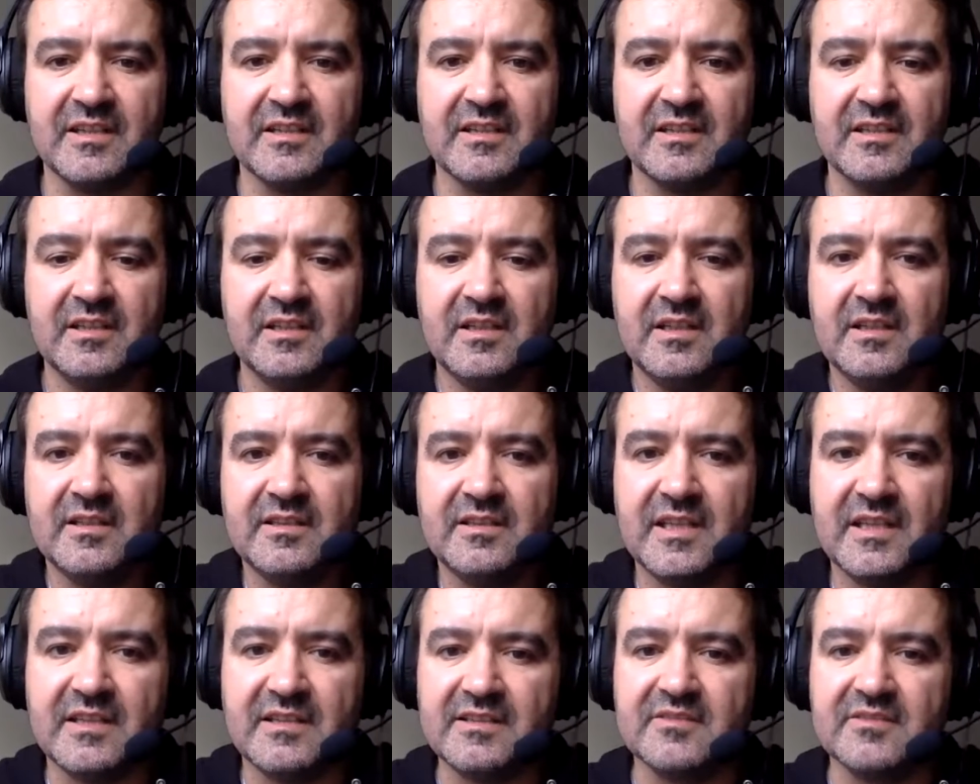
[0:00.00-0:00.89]
That
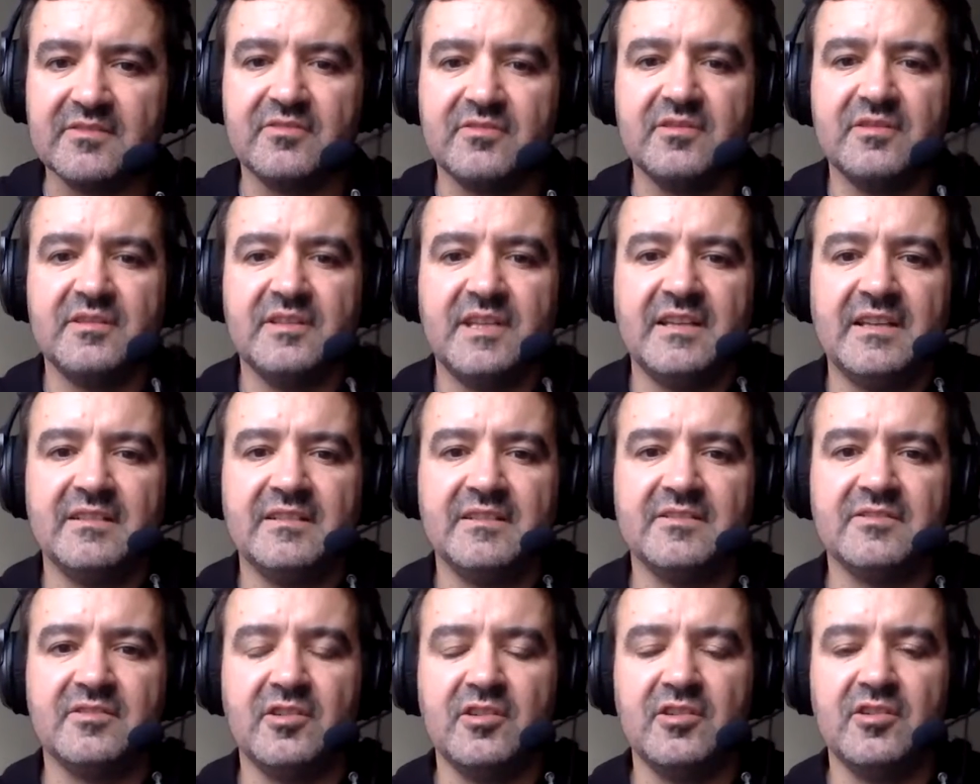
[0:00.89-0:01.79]
is then is
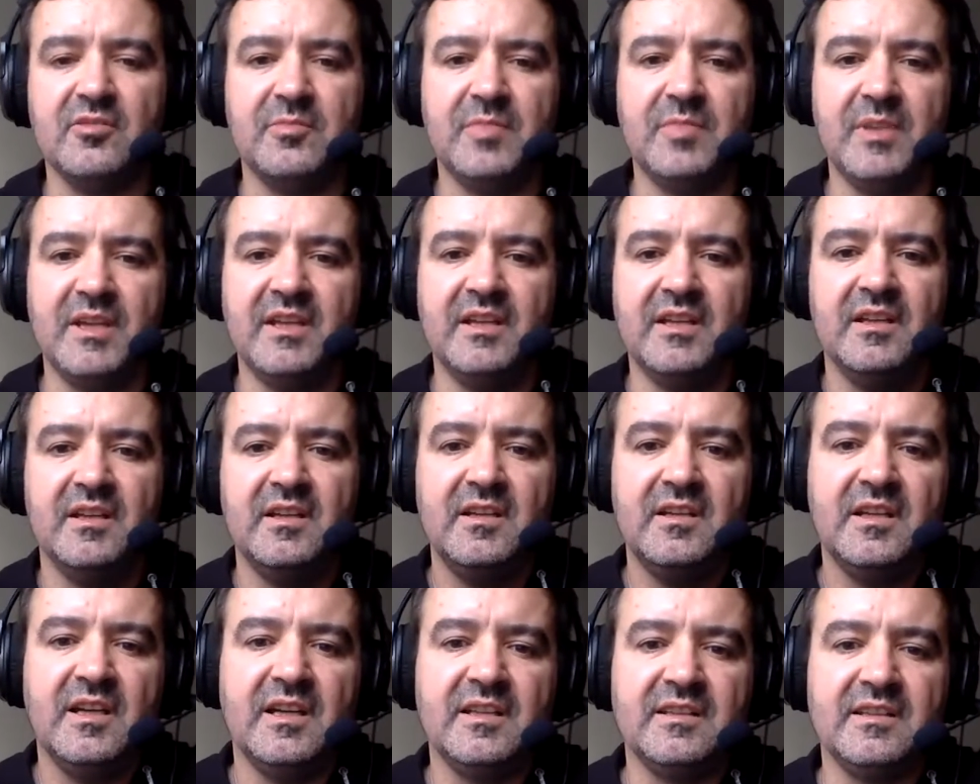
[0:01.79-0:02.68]
going to be,
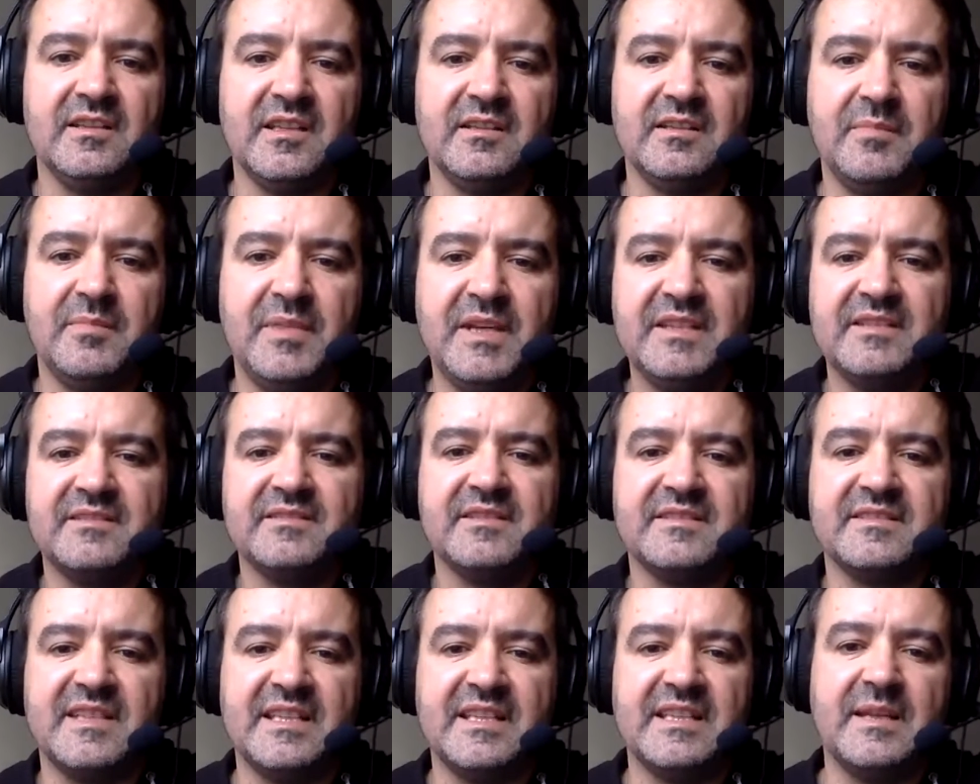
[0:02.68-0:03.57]
and then business
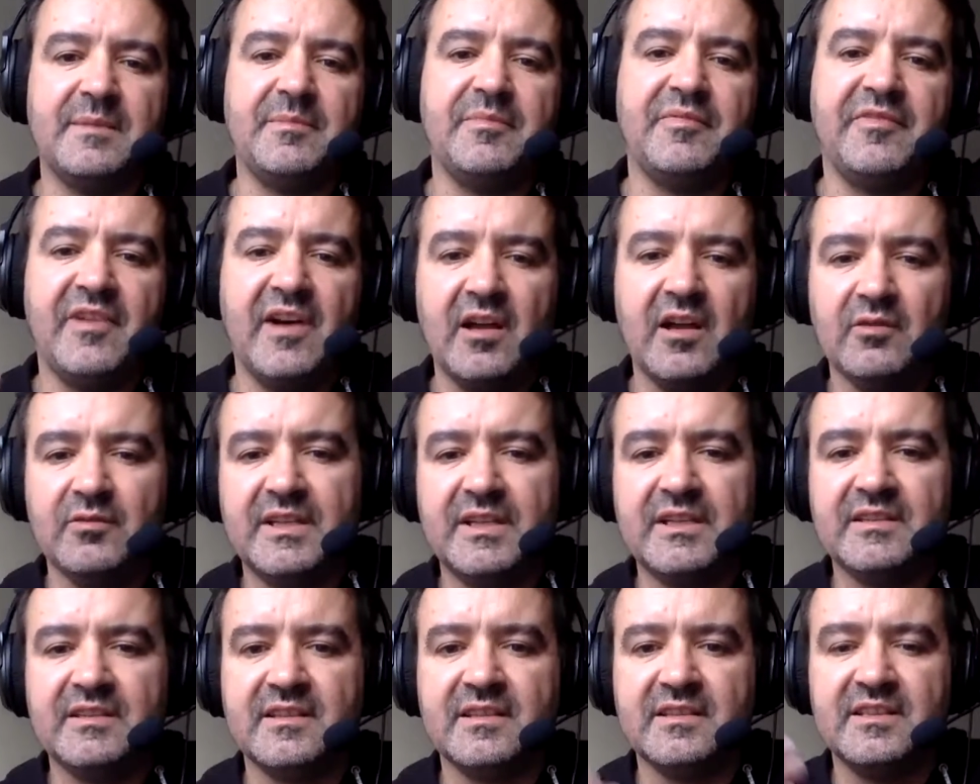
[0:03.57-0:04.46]
end up following the
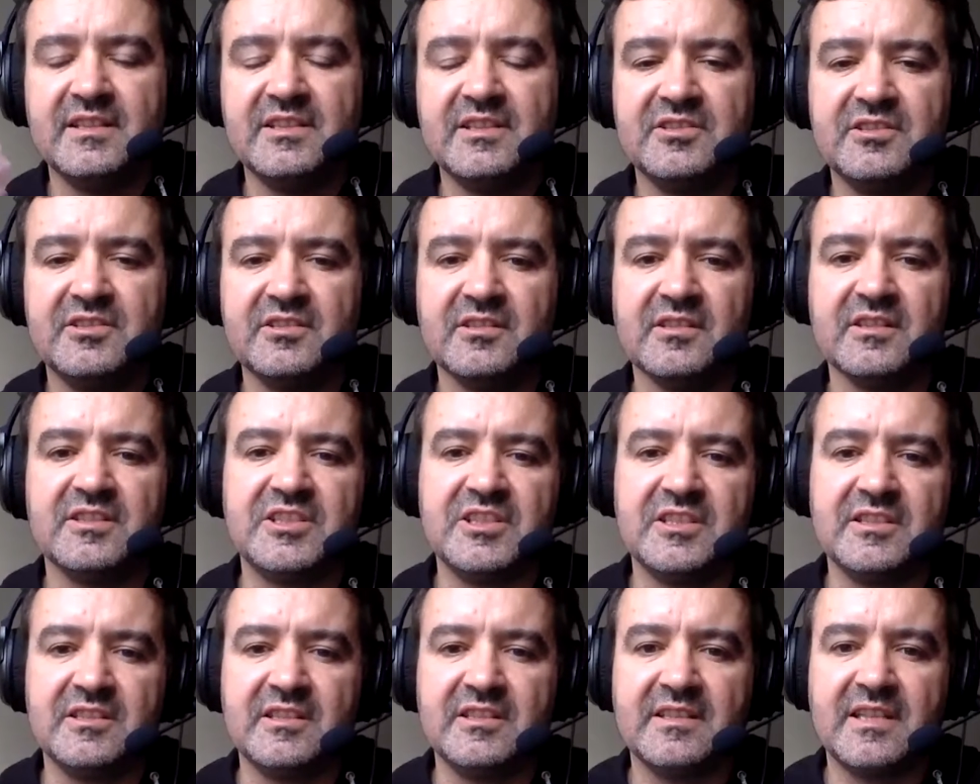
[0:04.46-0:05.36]
digital agenda
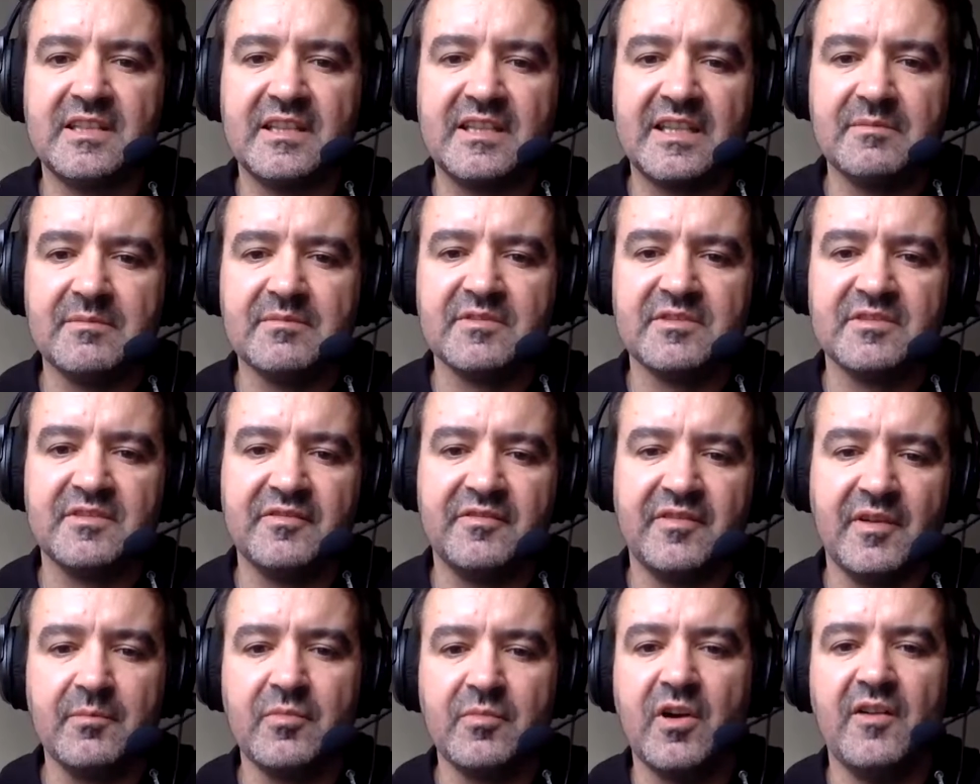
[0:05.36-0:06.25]
that comes from
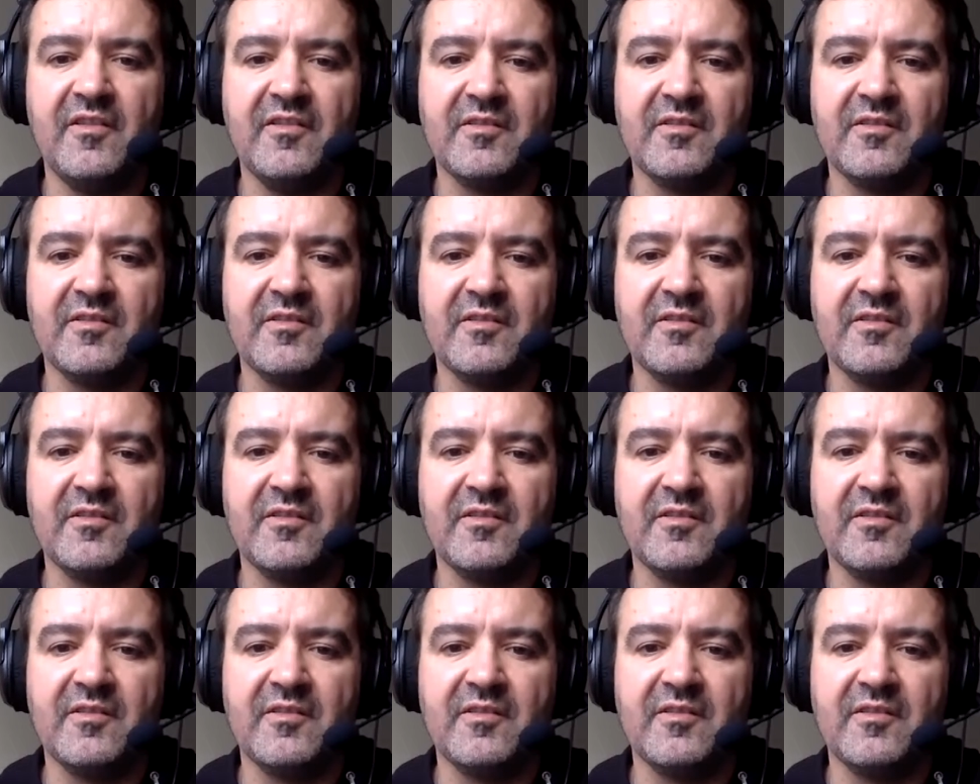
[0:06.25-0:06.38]
government.